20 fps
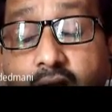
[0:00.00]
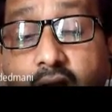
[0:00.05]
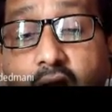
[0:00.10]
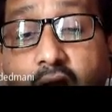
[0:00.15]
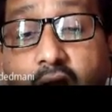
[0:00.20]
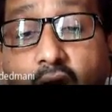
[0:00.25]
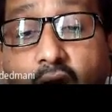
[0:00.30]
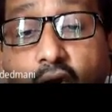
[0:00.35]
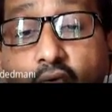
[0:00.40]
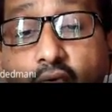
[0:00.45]

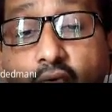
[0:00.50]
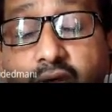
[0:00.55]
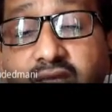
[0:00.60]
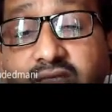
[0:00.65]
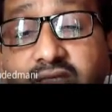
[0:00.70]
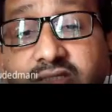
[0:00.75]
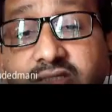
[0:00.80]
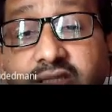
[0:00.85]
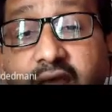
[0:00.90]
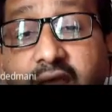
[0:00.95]
How is
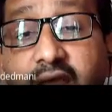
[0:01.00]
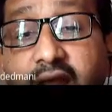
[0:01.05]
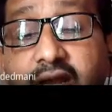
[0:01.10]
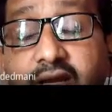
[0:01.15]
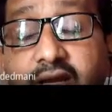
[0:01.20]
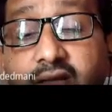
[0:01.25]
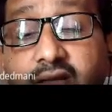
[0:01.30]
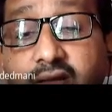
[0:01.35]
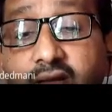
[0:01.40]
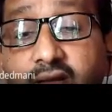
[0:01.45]
that
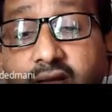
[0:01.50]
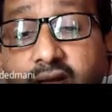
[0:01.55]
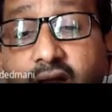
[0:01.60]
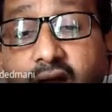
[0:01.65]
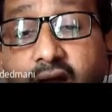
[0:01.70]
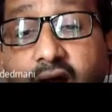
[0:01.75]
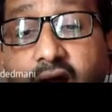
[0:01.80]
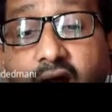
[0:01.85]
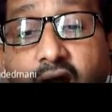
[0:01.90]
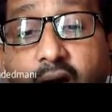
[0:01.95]

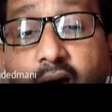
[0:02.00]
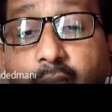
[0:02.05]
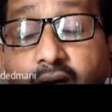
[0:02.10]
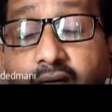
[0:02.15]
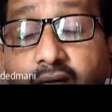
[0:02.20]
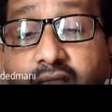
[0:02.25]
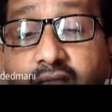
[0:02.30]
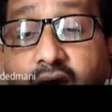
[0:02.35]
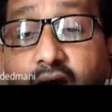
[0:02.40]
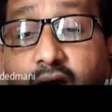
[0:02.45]
among
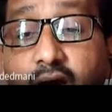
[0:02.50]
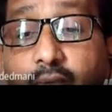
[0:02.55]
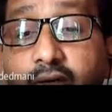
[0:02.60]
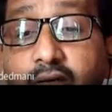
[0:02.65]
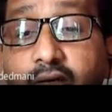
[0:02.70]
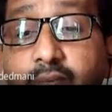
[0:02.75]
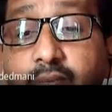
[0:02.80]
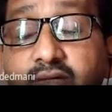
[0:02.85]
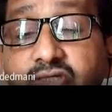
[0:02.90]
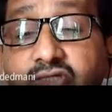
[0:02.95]
the
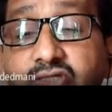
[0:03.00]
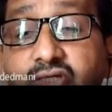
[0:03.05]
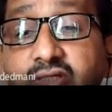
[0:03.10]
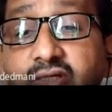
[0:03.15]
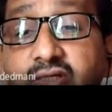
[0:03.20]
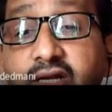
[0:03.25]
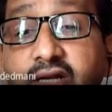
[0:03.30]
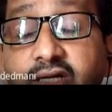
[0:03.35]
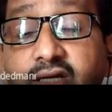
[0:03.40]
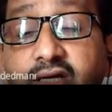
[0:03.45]
available
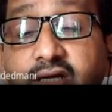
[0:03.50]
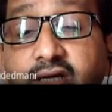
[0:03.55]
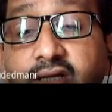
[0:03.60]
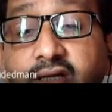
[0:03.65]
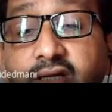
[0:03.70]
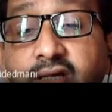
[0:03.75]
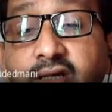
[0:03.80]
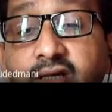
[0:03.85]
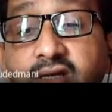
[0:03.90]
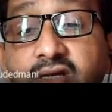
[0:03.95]
generator